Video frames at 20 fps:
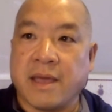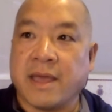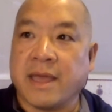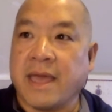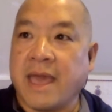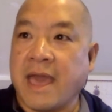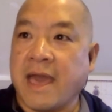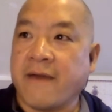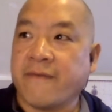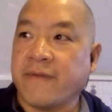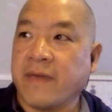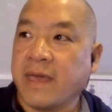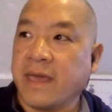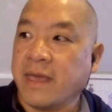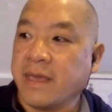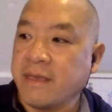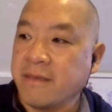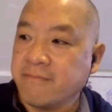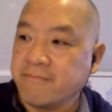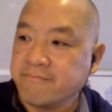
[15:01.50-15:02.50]
I have
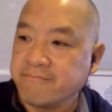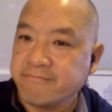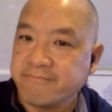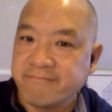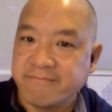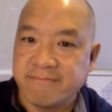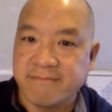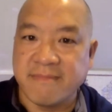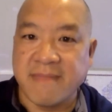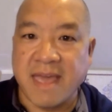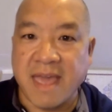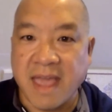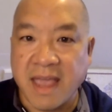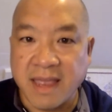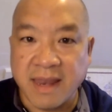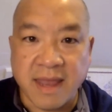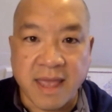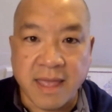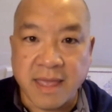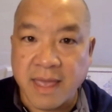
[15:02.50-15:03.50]
a
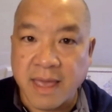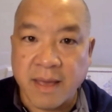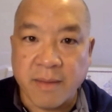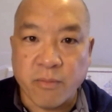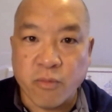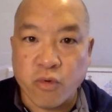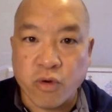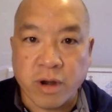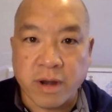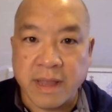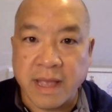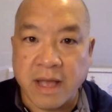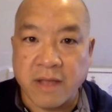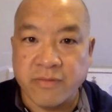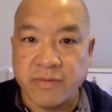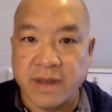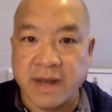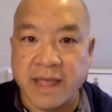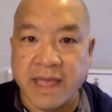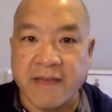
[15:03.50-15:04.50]
8 a.m.
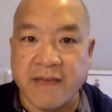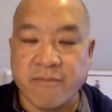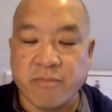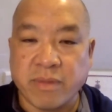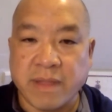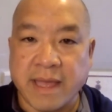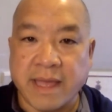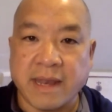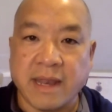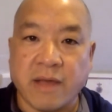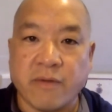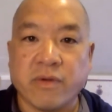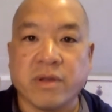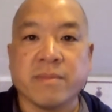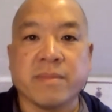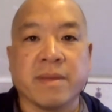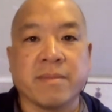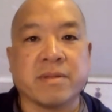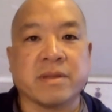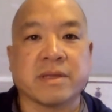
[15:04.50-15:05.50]
workout that I have planned. I want
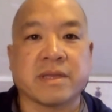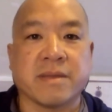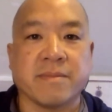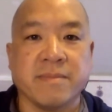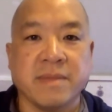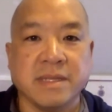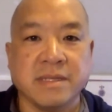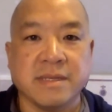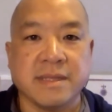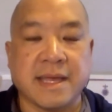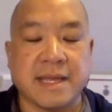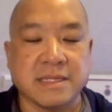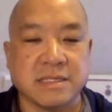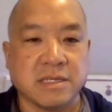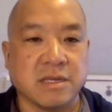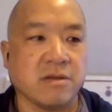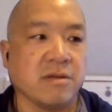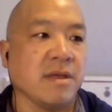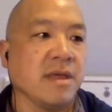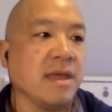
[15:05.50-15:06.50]
to be able to commit to that.
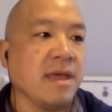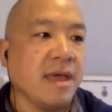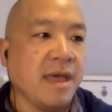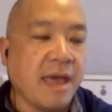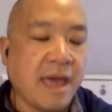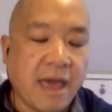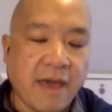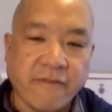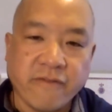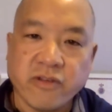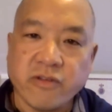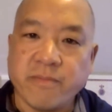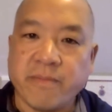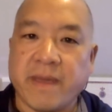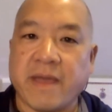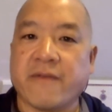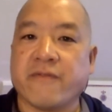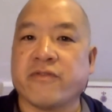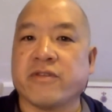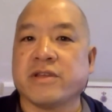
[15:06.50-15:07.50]
So have your
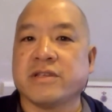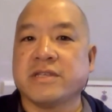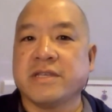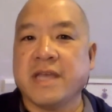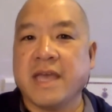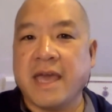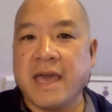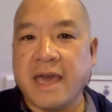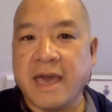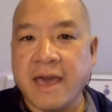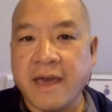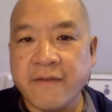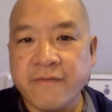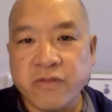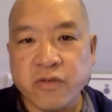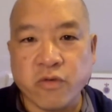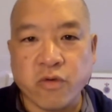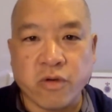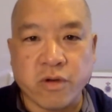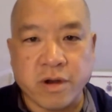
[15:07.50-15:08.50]
beverage, have
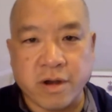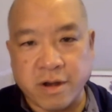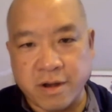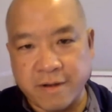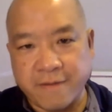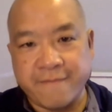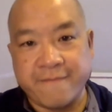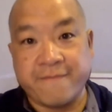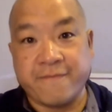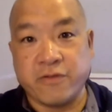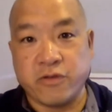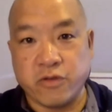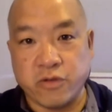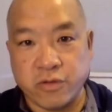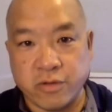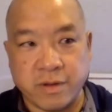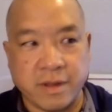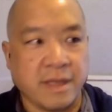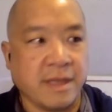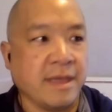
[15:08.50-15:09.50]
your
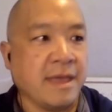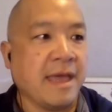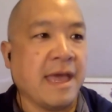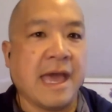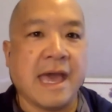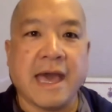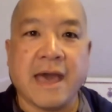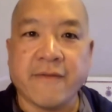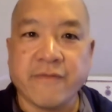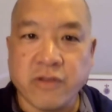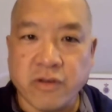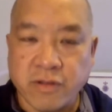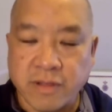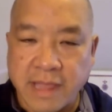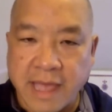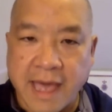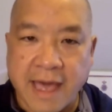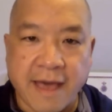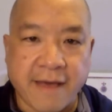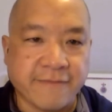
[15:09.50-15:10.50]
food, have your
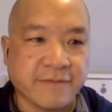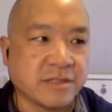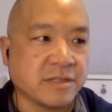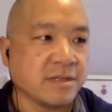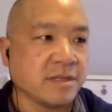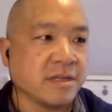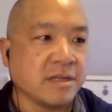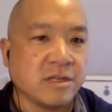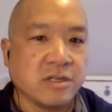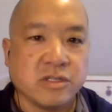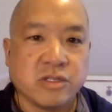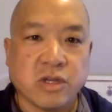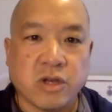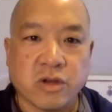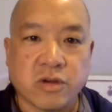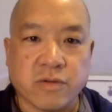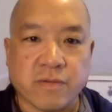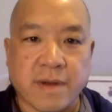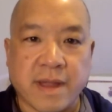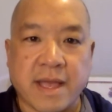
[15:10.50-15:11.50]
laughs,
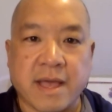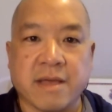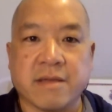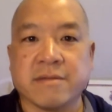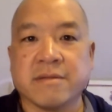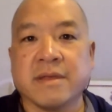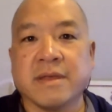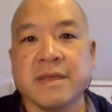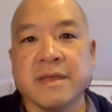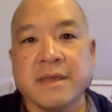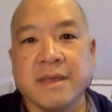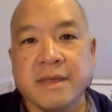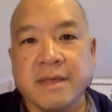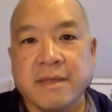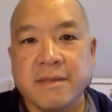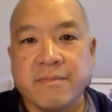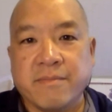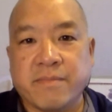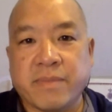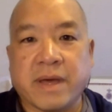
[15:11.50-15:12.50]
joke around,
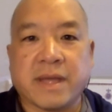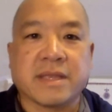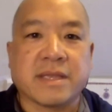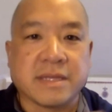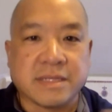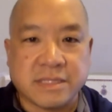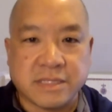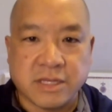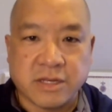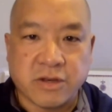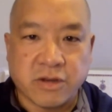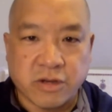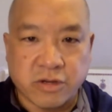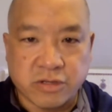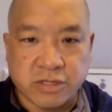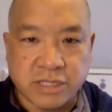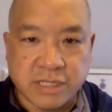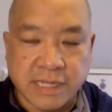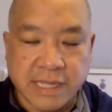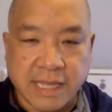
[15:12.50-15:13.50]
but consider your
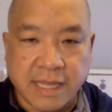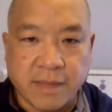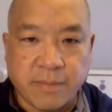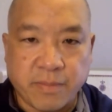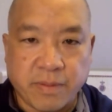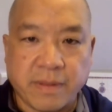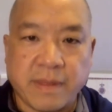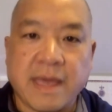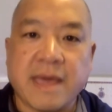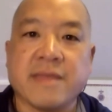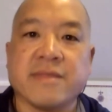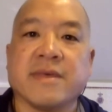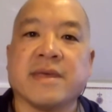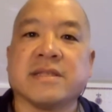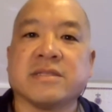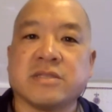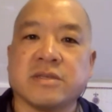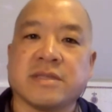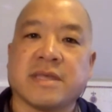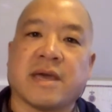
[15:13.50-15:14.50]
sleep. And
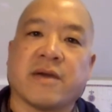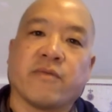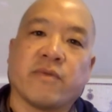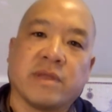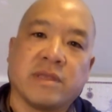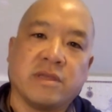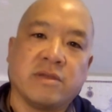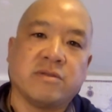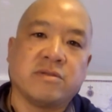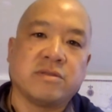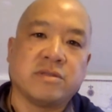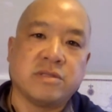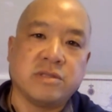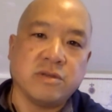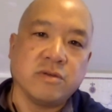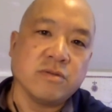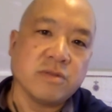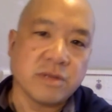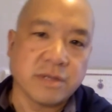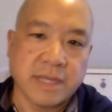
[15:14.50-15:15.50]
then so that when you
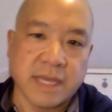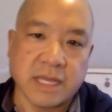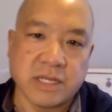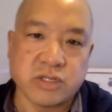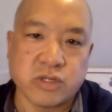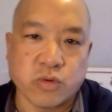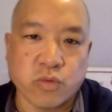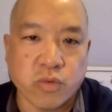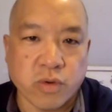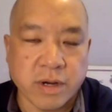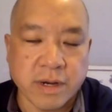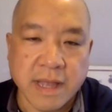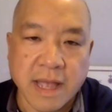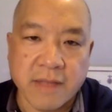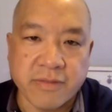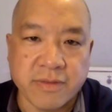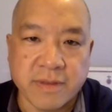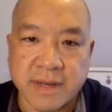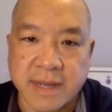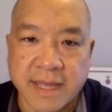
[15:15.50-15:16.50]
do look at your
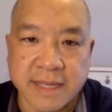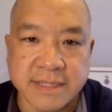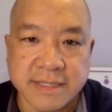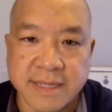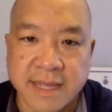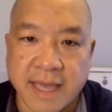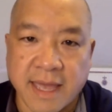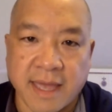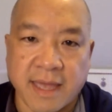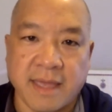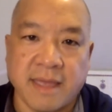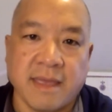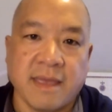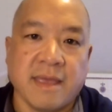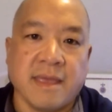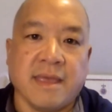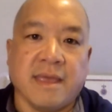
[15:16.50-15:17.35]
workout the next day,